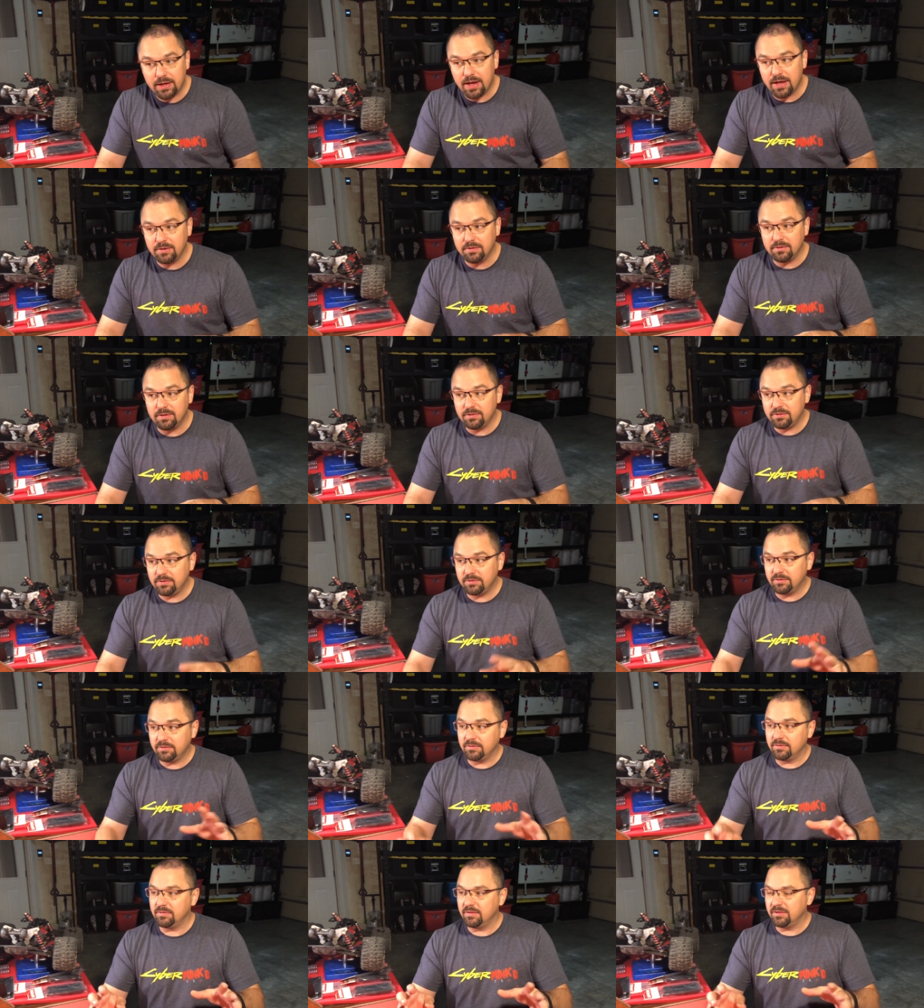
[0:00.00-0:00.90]
and this
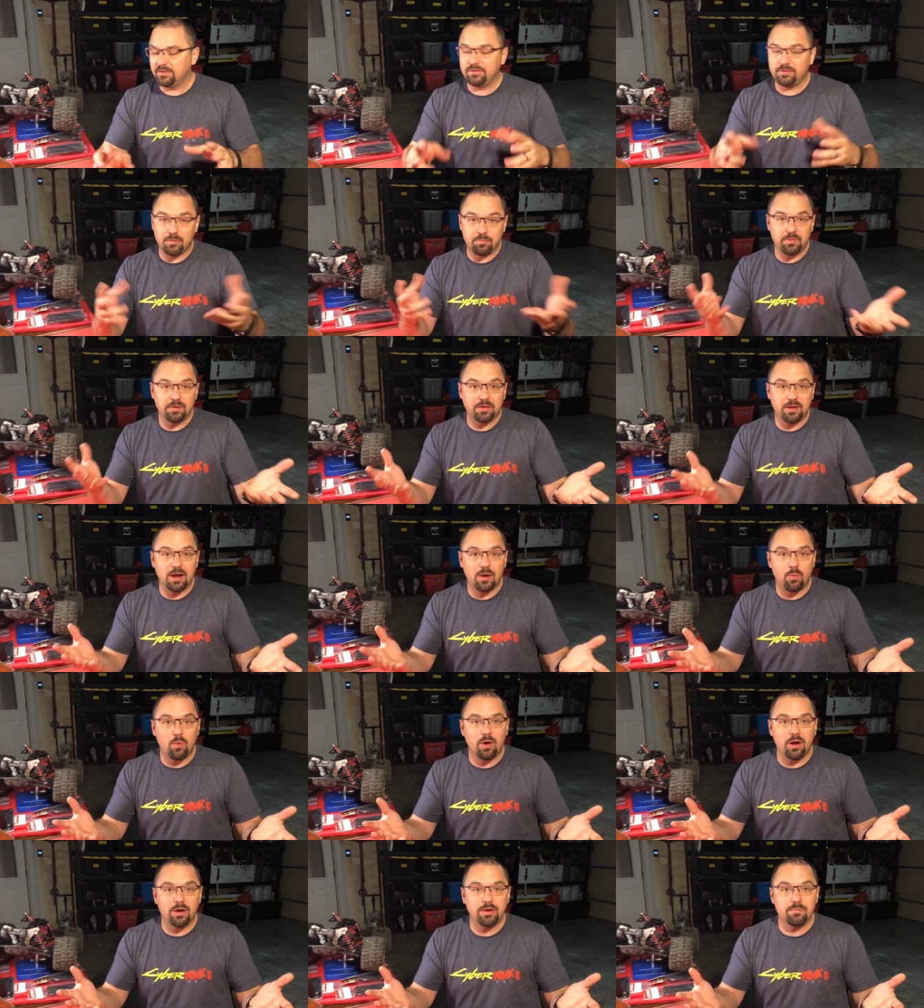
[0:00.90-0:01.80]
is this is something that I
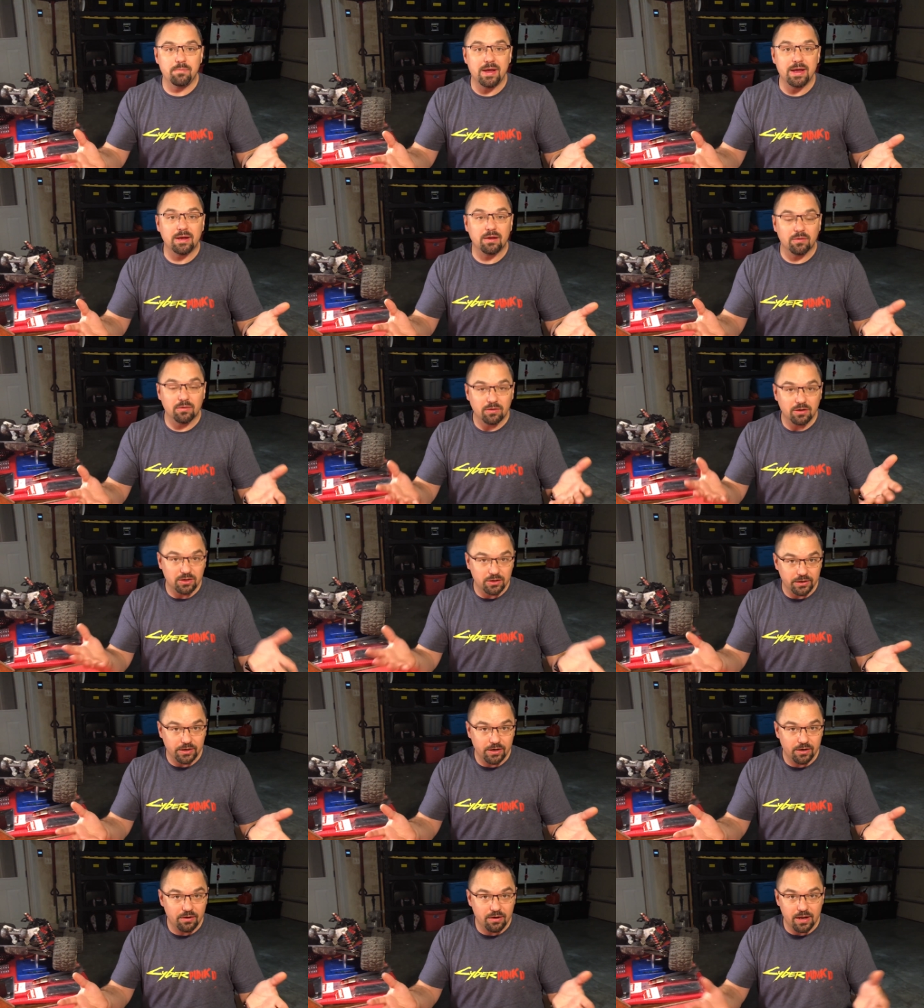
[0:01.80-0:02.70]
wanted to make
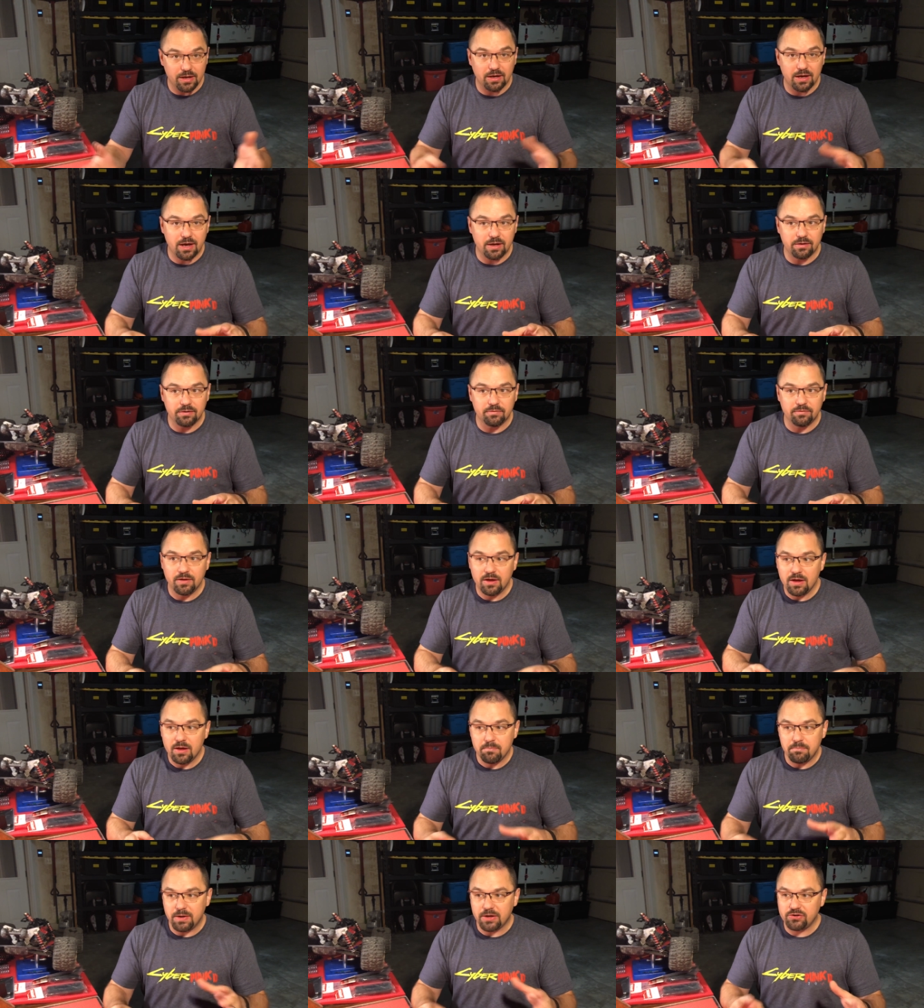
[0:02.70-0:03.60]
clear and kind of
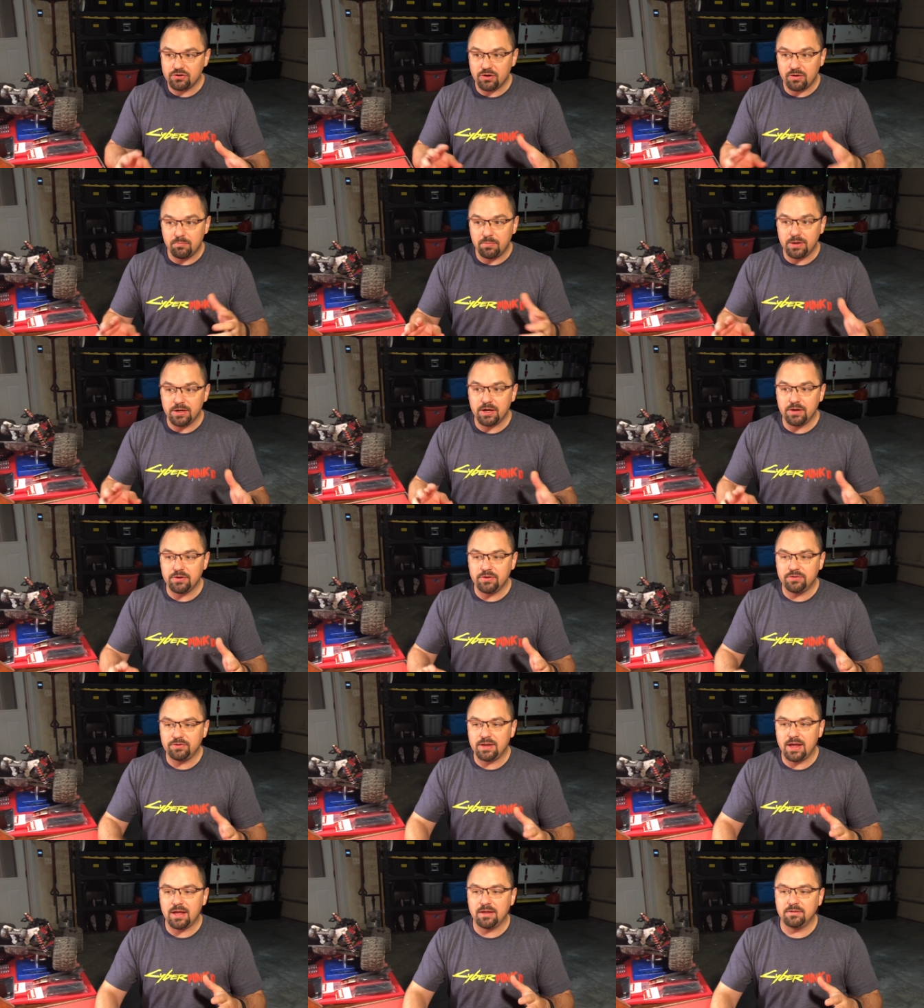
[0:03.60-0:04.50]
make sure everybody
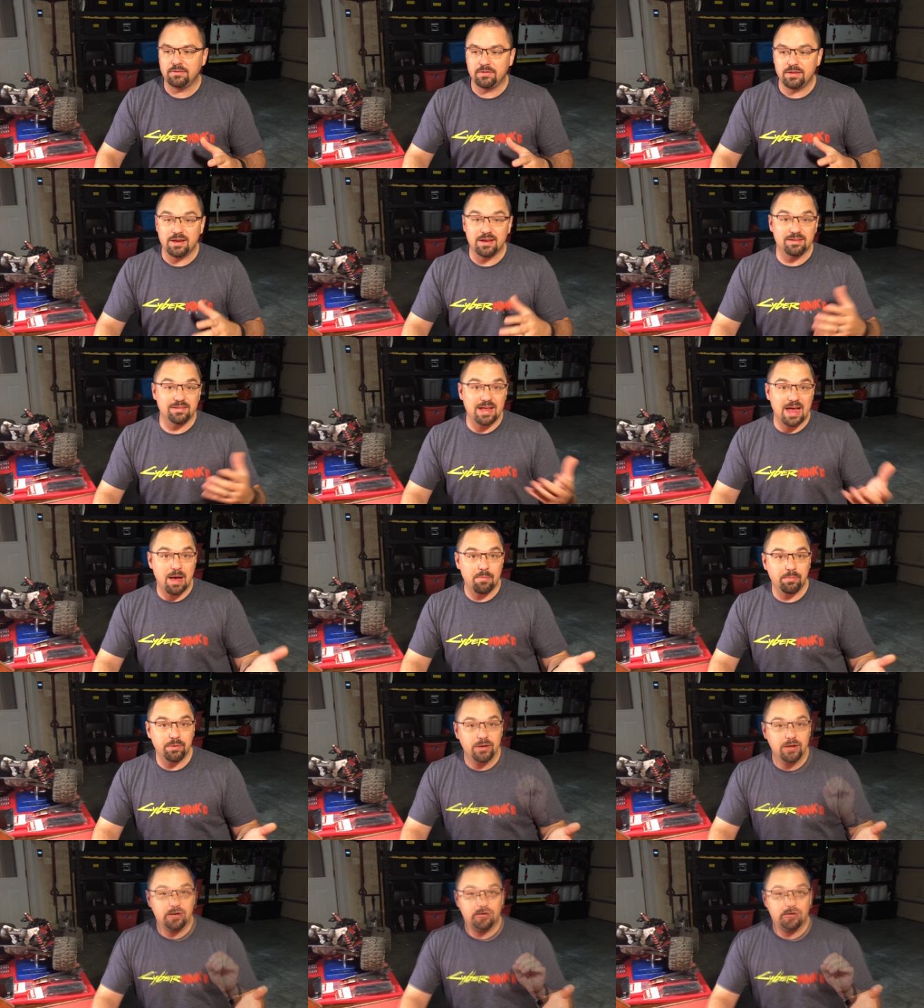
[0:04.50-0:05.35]
understands that it's happening.